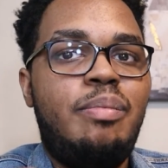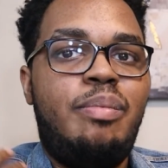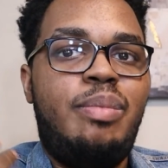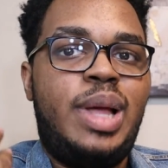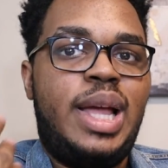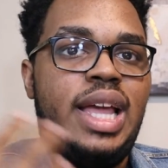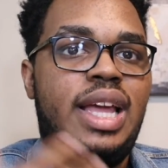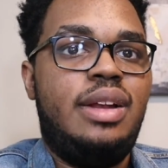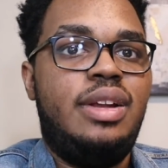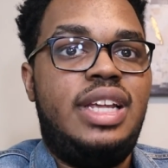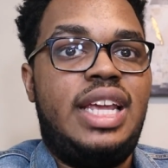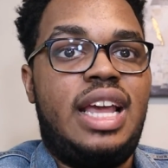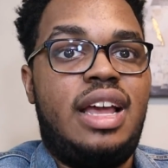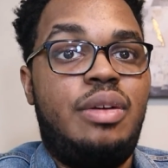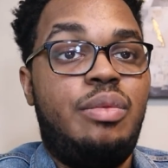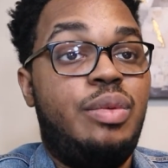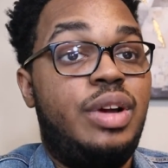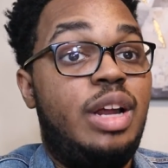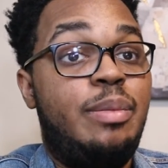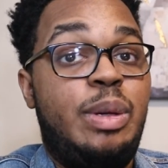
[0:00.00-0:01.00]
But yeah,
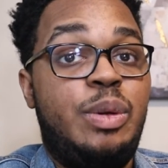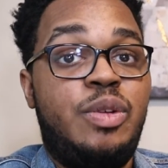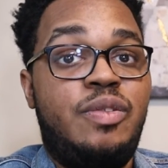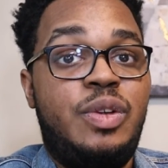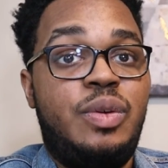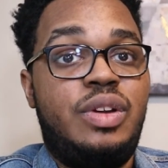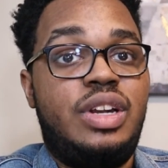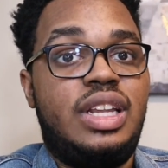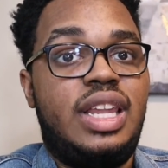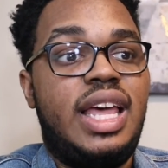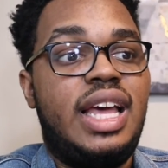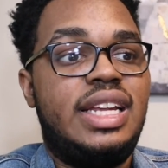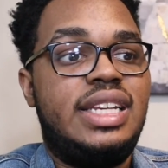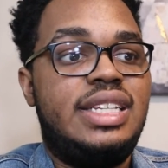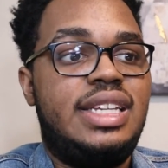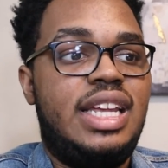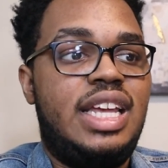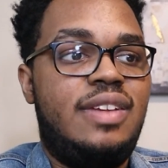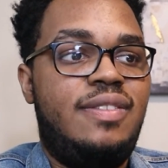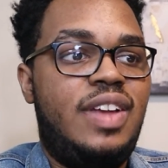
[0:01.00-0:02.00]
we're going to be reviewing a lot of
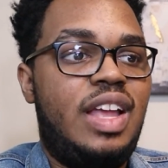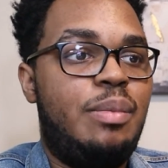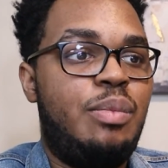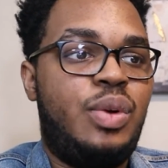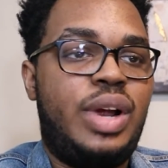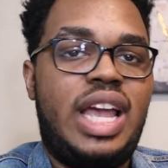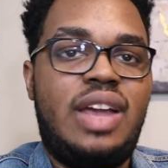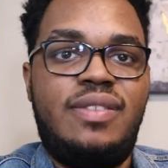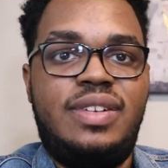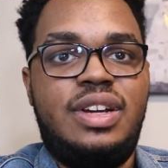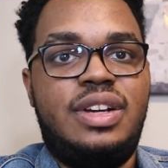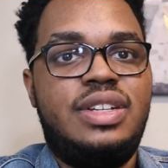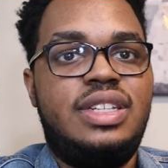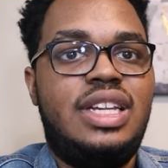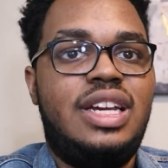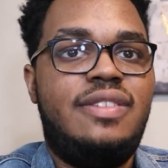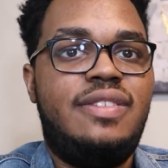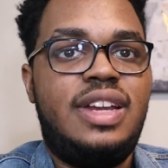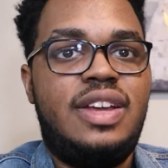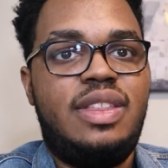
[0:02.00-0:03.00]
stuff. Got more Avatar
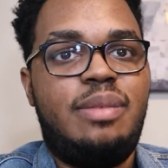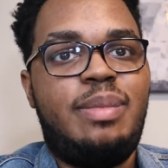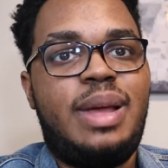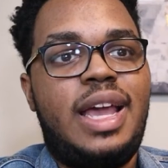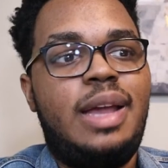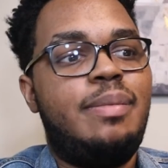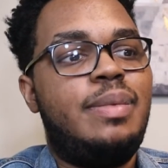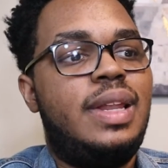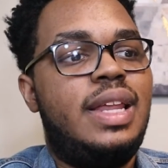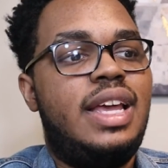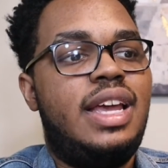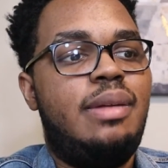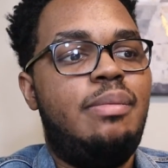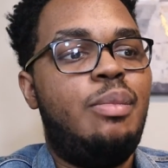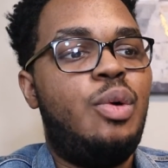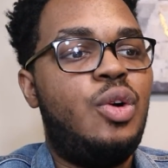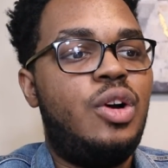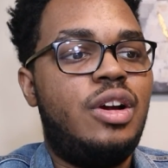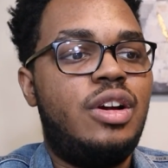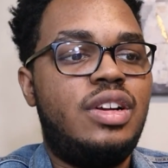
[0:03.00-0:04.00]
stuff down the pipeline.
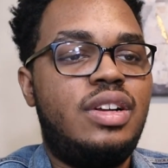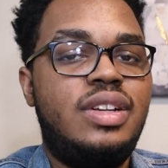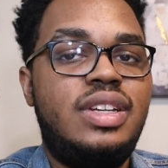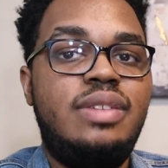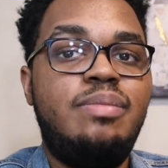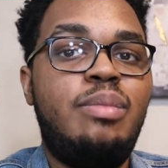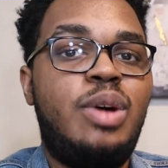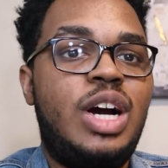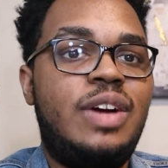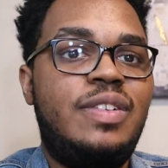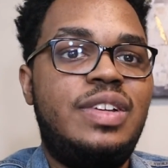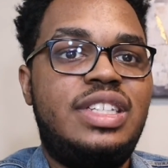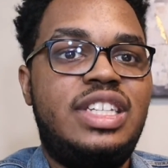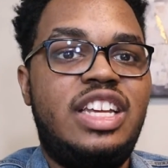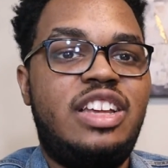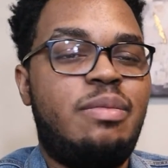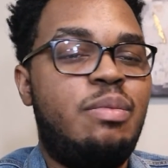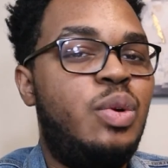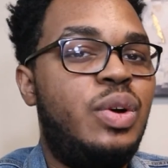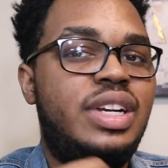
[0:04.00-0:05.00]
More Marvel
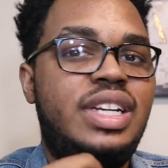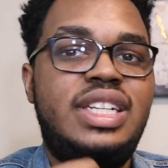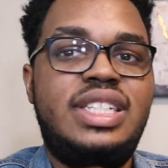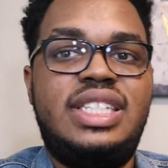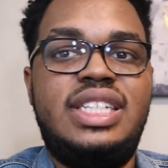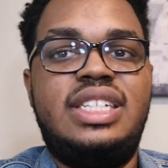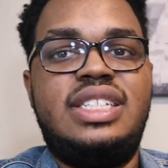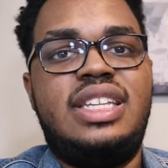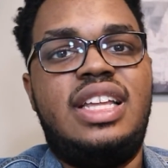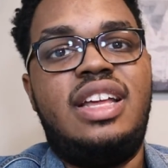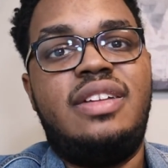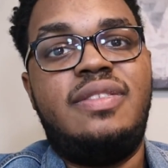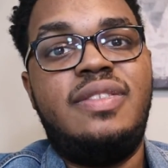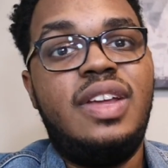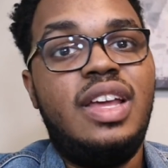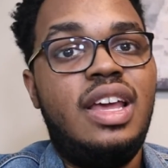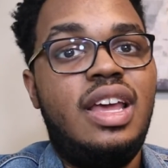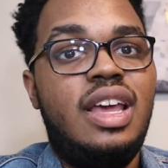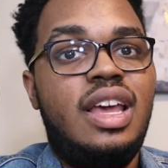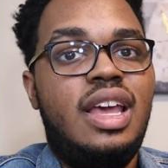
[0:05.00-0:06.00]
stuff, more DC stuff.
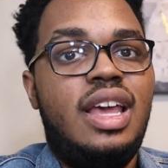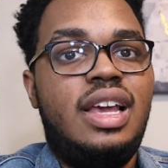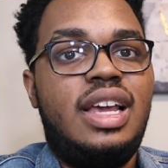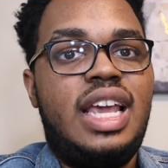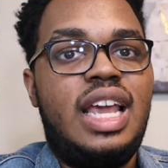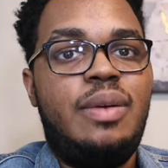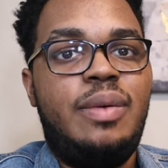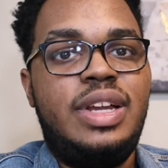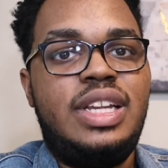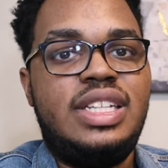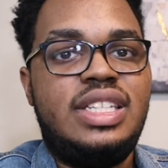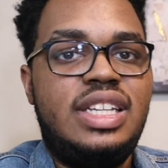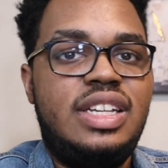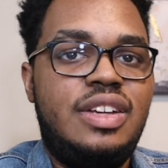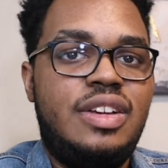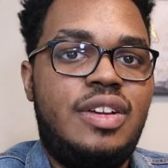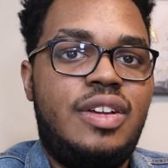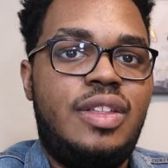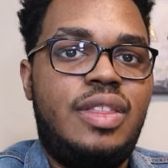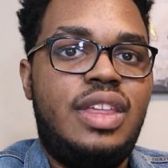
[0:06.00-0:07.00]
Can't wait to see
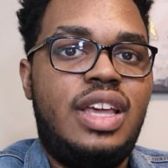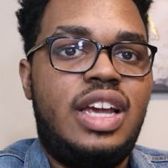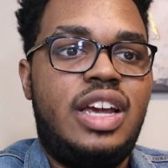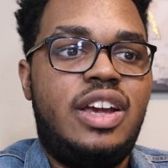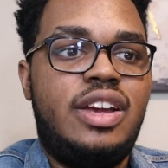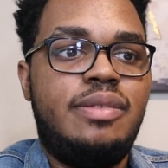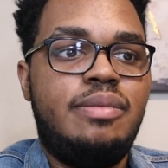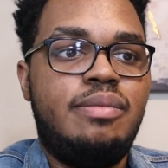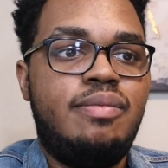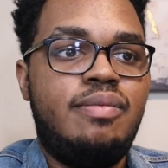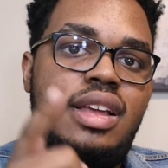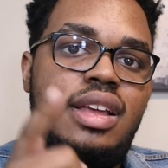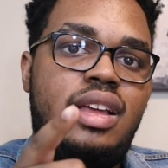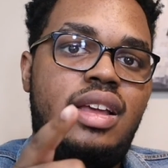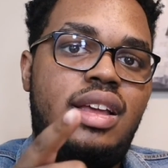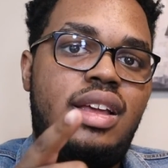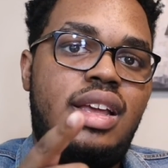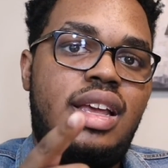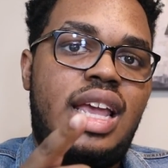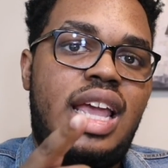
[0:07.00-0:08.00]
you all there.
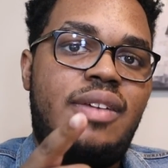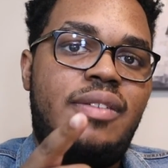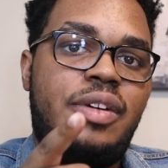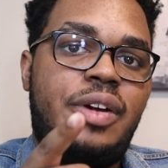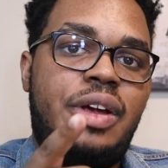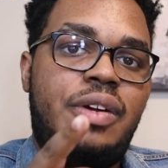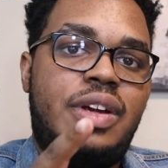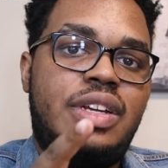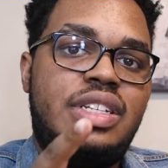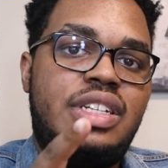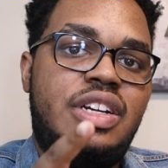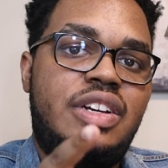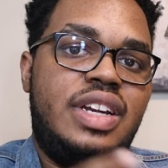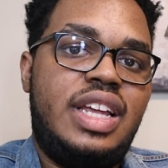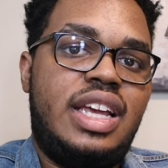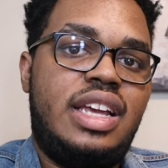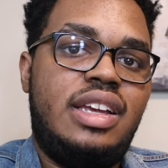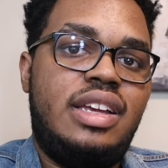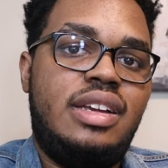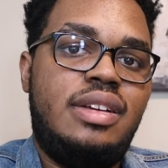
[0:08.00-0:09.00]
Have a great rest of
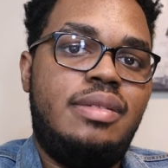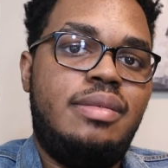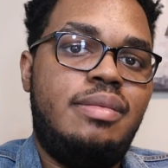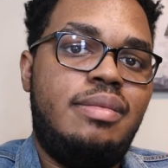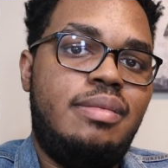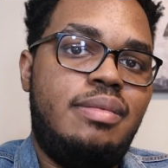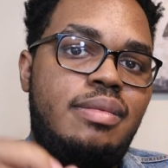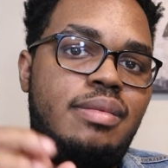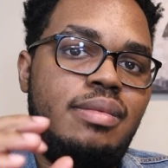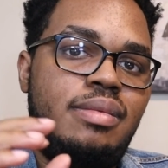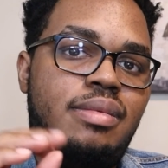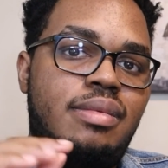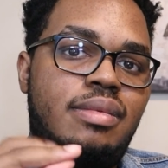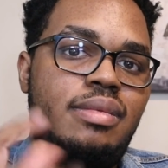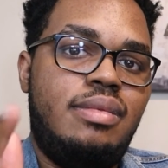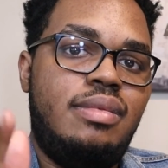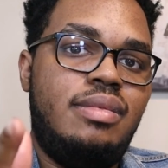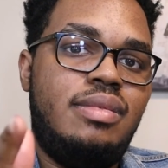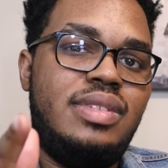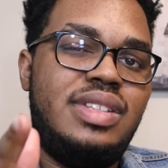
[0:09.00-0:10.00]
your day.
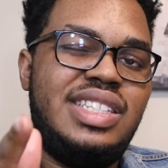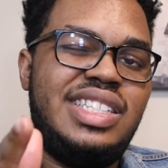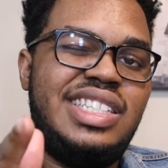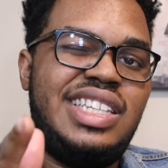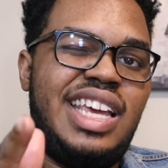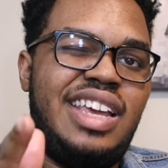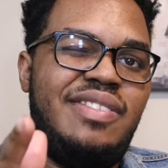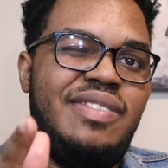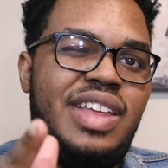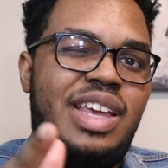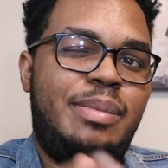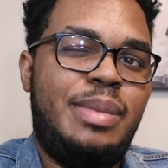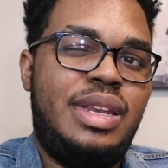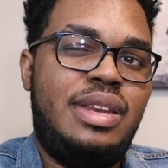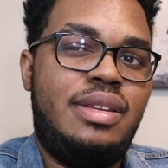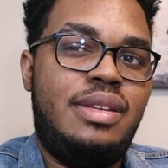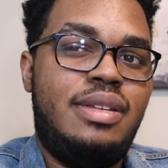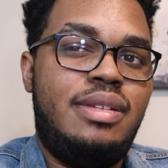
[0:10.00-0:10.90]
Stay flaming.